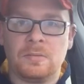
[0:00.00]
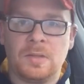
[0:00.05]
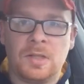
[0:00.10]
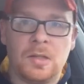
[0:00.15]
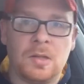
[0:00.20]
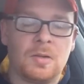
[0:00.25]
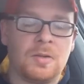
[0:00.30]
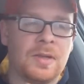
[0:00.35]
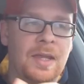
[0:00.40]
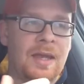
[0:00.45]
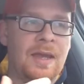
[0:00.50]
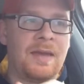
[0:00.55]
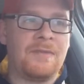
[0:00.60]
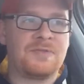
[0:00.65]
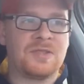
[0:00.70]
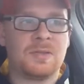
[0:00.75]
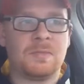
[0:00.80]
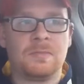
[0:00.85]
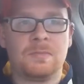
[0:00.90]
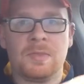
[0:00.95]
they have
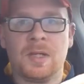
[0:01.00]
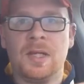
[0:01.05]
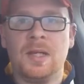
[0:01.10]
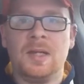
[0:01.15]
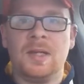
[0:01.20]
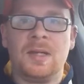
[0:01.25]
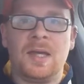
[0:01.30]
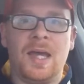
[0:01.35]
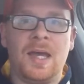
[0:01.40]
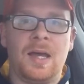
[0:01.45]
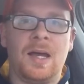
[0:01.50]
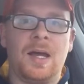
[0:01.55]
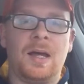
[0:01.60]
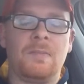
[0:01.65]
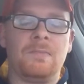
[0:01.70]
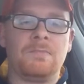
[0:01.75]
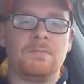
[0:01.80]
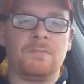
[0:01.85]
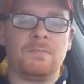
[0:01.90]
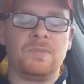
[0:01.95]
some
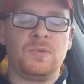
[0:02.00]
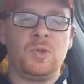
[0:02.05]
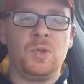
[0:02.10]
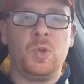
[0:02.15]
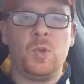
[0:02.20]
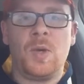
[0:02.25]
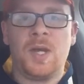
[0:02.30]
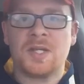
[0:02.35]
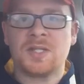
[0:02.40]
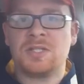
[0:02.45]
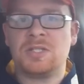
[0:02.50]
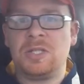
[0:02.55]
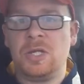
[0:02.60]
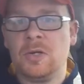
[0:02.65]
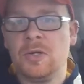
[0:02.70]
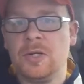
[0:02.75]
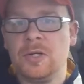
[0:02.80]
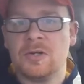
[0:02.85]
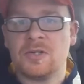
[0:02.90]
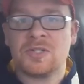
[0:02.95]
new
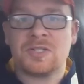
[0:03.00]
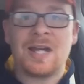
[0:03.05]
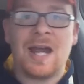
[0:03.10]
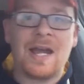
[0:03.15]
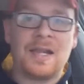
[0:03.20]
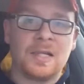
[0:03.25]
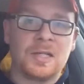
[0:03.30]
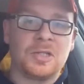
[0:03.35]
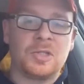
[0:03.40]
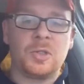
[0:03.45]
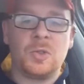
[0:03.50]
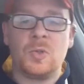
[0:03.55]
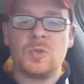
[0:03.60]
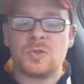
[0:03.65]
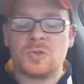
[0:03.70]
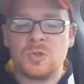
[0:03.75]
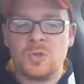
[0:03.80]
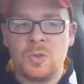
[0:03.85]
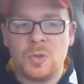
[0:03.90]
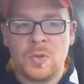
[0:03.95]
exterior styling
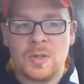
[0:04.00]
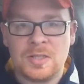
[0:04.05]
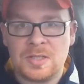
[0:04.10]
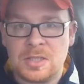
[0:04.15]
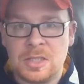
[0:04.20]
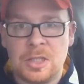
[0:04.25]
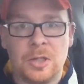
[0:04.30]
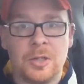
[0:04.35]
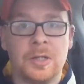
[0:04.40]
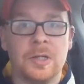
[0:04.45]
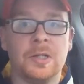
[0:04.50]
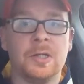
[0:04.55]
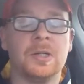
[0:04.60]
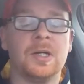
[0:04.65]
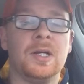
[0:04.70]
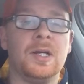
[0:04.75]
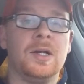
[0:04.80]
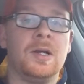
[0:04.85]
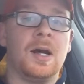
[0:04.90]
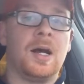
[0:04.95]
cues, new interior,
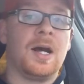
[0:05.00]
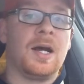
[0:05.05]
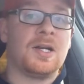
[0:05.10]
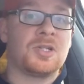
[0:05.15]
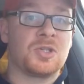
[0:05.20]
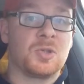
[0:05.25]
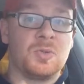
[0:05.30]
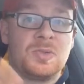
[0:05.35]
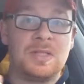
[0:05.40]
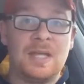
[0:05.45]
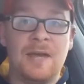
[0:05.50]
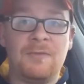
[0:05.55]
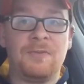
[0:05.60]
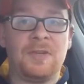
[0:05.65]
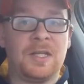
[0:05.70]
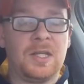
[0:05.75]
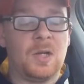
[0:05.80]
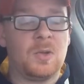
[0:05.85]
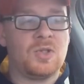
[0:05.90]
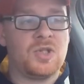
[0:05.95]
so
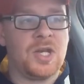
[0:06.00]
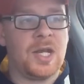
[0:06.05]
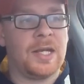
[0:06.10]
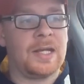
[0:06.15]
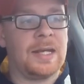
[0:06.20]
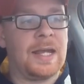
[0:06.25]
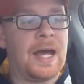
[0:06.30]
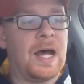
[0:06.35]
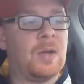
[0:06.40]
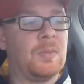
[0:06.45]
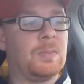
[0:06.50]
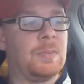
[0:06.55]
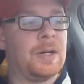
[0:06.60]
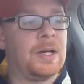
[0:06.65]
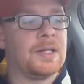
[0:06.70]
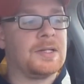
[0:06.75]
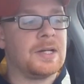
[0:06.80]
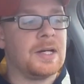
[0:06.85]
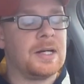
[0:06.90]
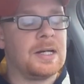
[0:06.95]
definitely go check it out.
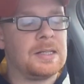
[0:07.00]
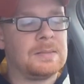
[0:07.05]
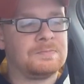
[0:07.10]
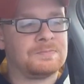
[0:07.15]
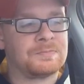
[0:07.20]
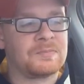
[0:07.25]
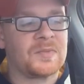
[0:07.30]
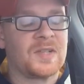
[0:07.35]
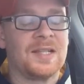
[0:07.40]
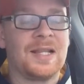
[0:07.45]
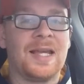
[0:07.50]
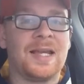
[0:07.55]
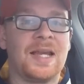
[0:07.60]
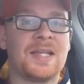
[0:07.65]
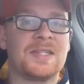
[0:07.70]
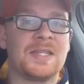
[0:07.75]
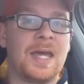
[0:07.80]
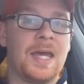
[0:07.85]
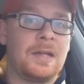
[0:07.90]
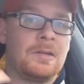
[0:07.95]
But like I
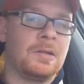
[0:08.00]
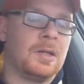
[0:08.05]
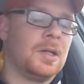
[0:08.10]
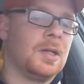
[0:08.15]
said,